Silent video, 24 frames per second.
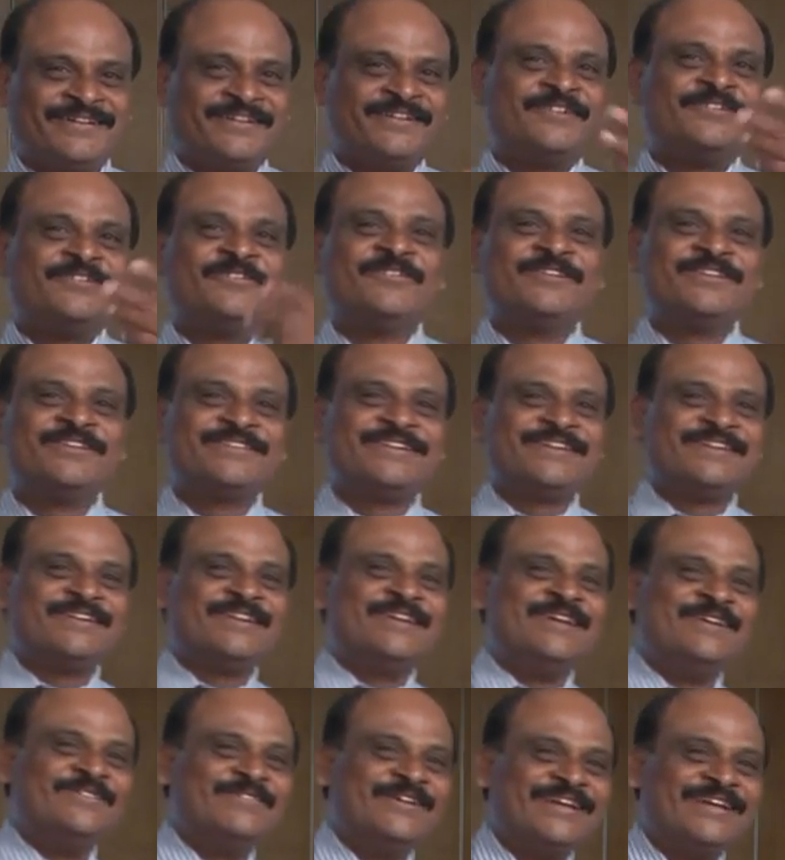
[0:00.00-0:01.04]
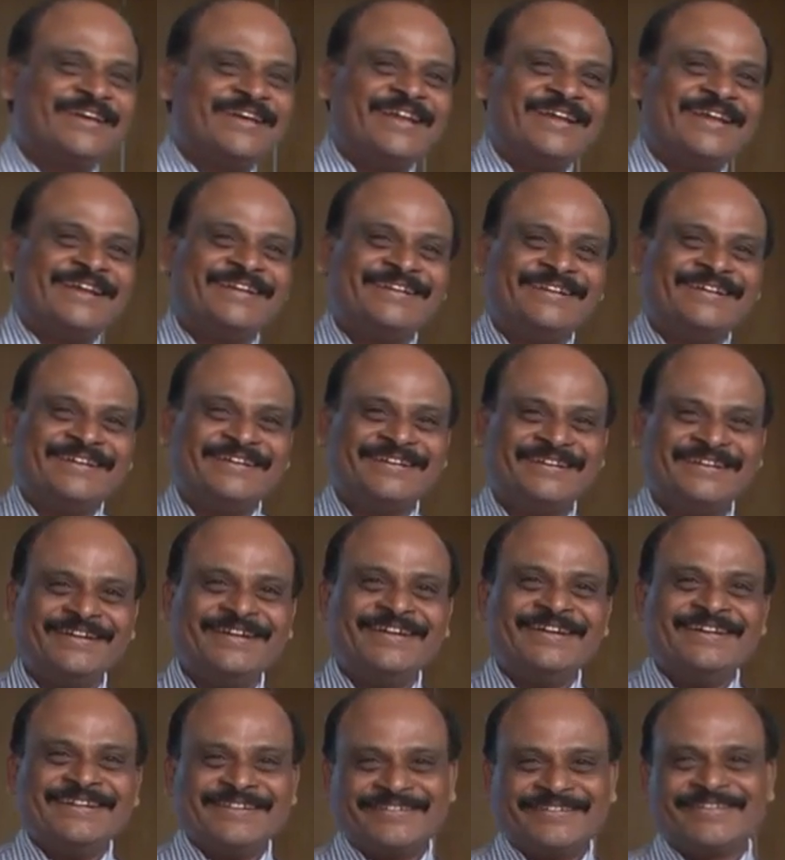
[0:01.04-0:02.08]
Who is that medical?
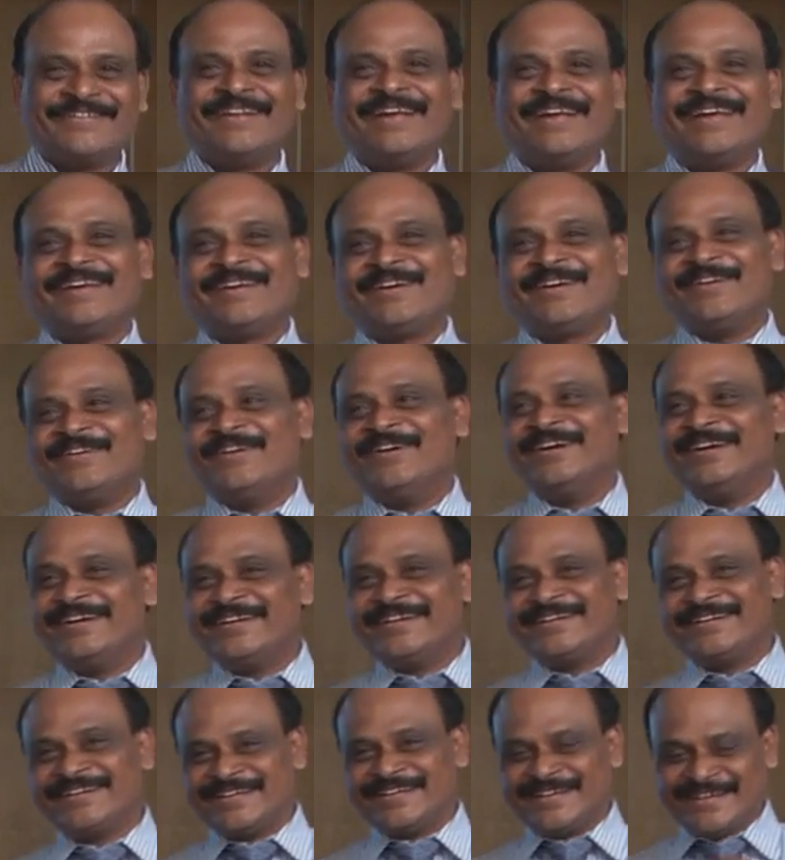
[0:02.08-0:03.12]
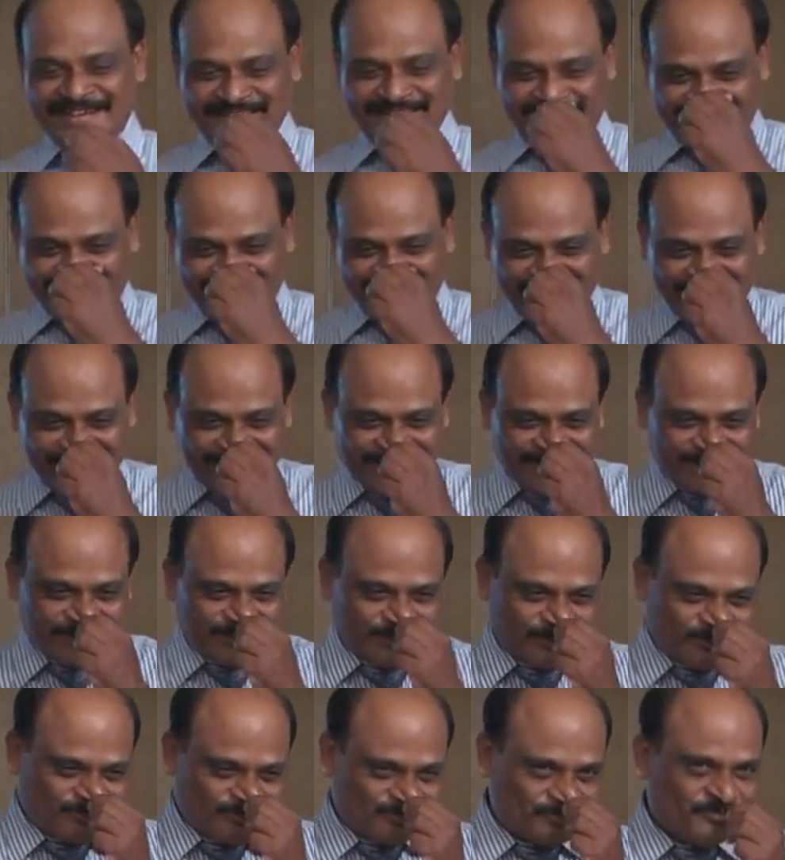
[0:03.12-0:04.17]
So like
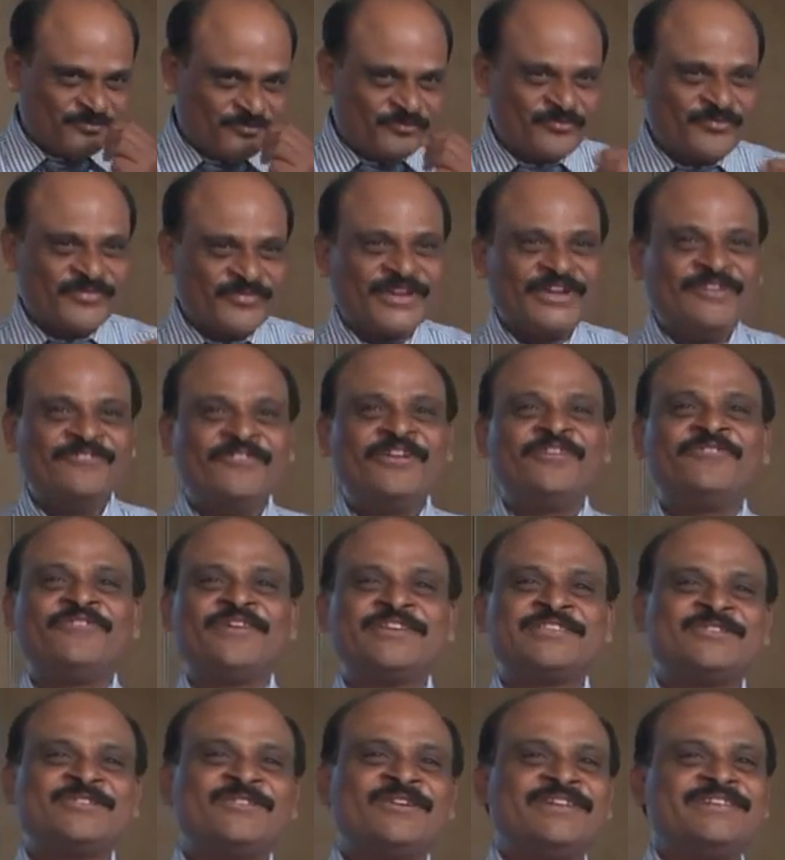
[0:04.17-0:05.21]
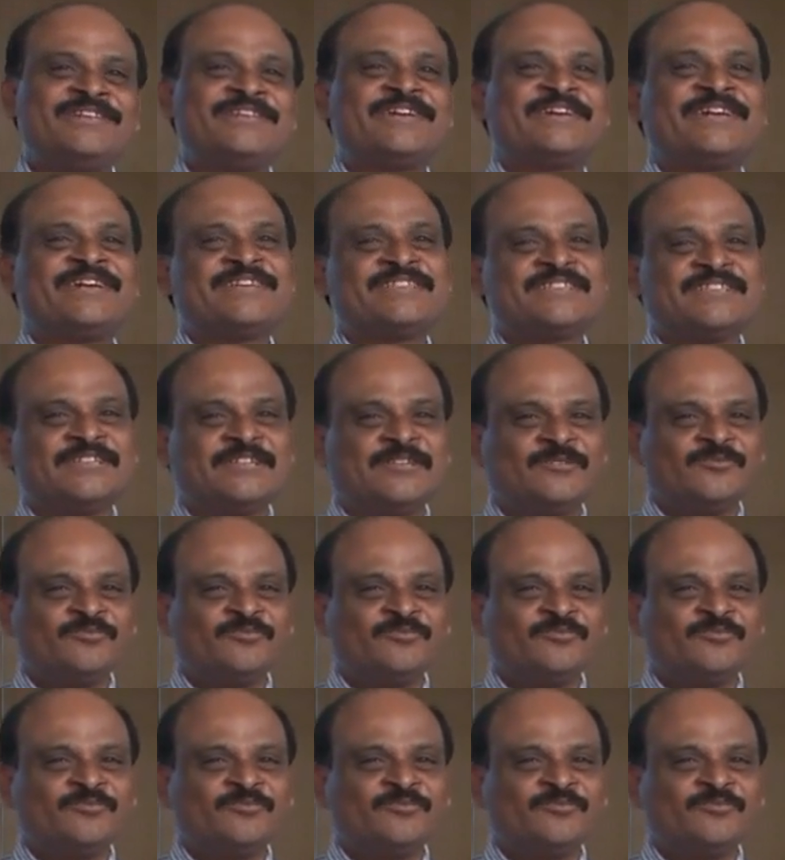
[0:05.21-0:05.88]
how every festival is occasion,